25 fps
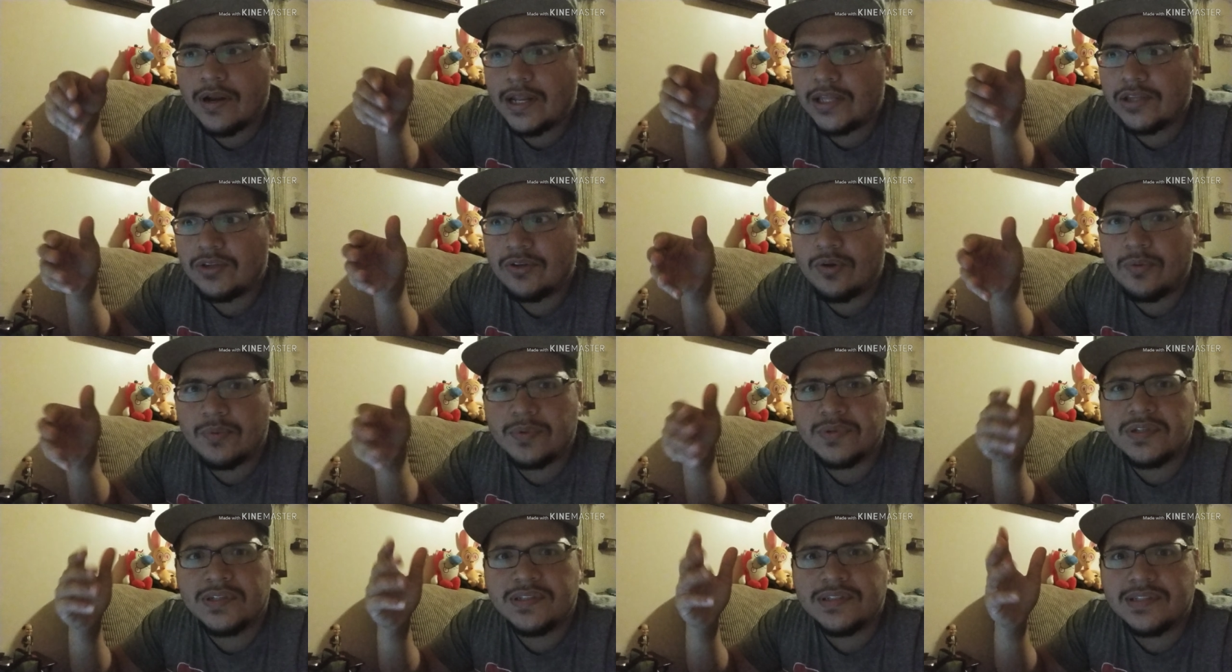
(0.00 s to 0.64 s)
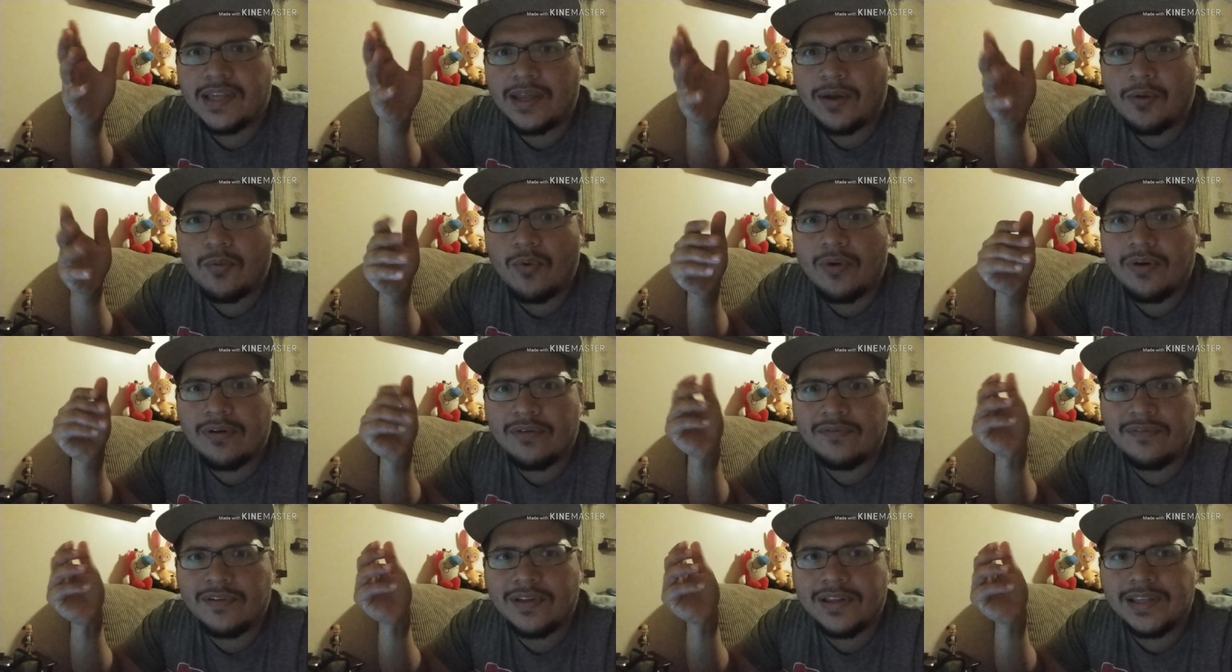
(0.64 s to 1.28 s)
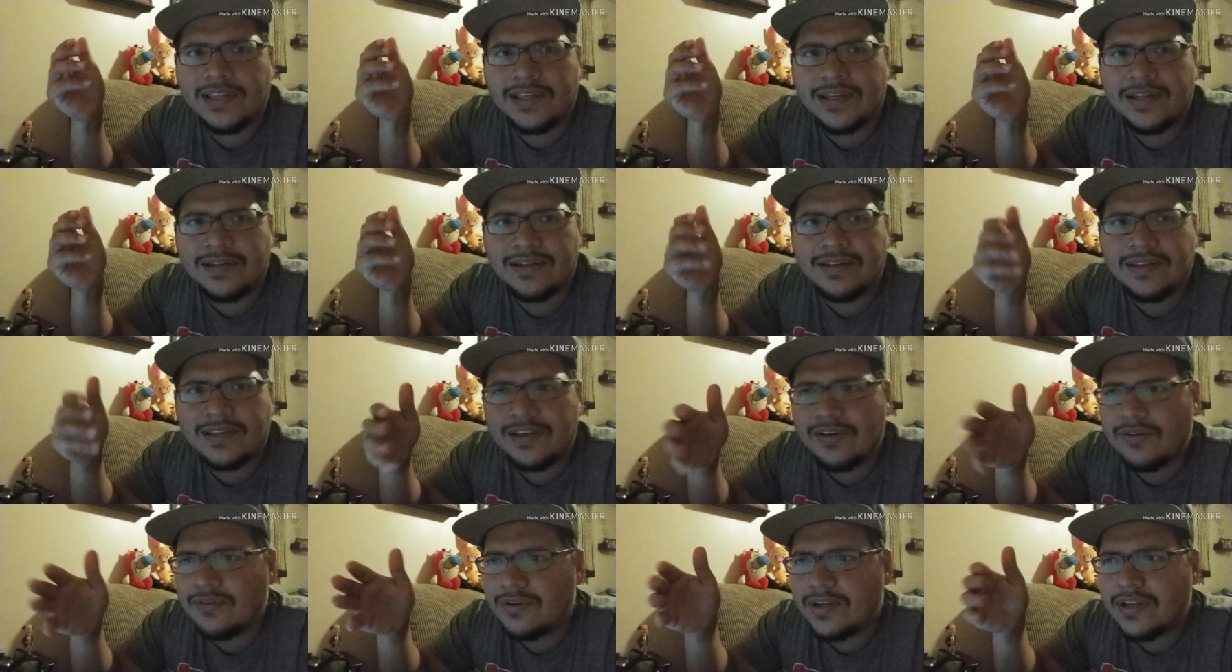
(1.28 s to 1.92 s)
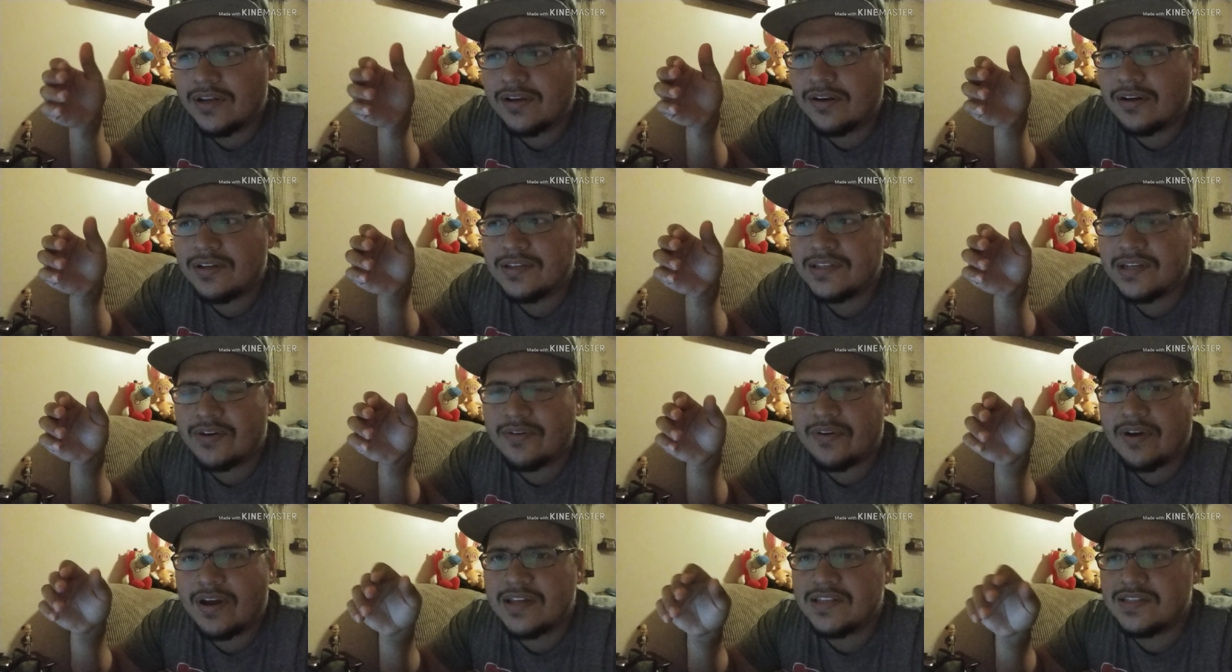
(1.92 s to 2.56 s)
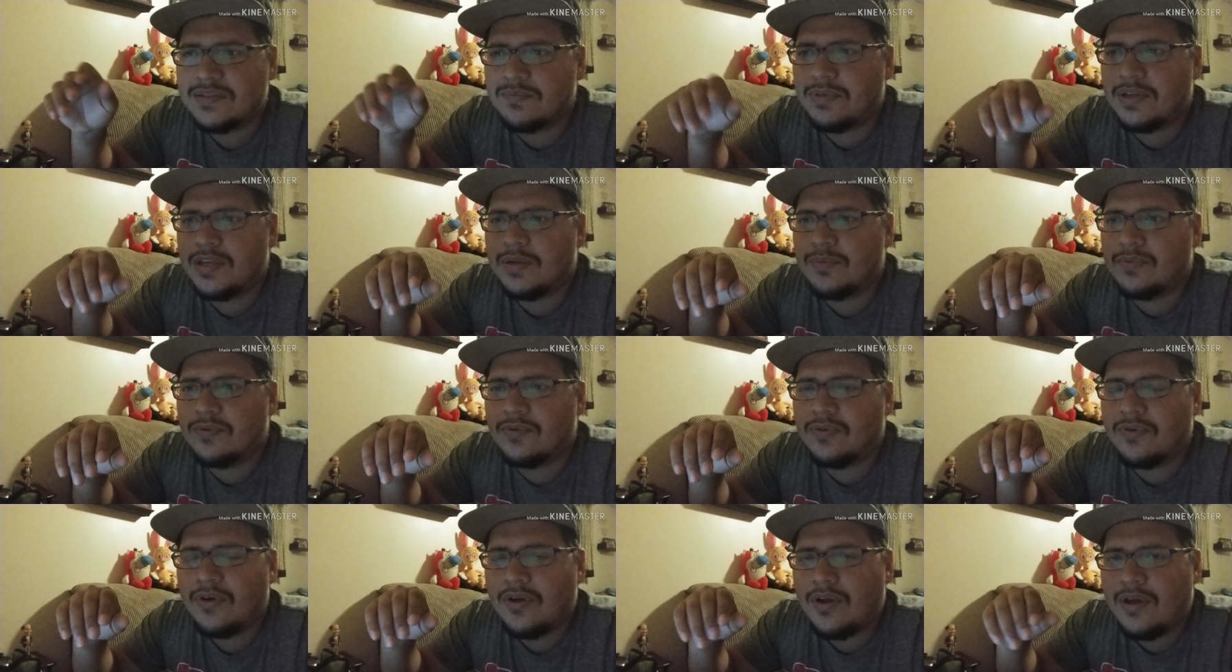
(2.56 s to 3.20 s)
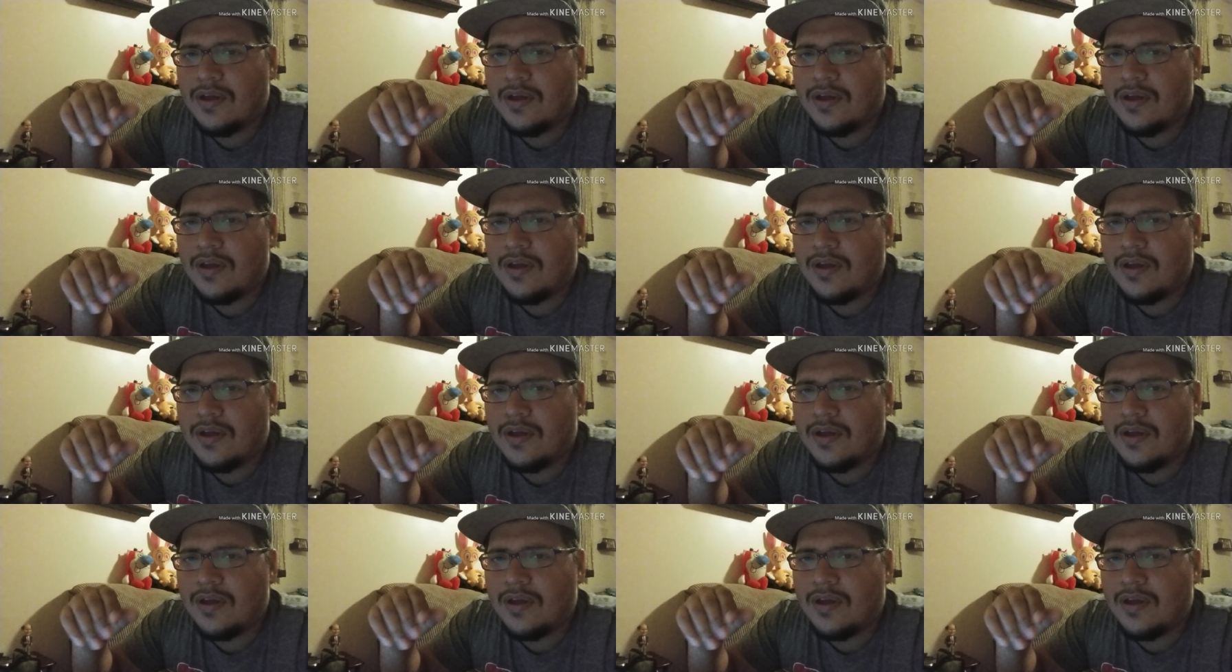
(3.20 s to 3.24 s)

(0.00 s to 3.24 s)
I thought it was just like one villain here and there terrorizing people.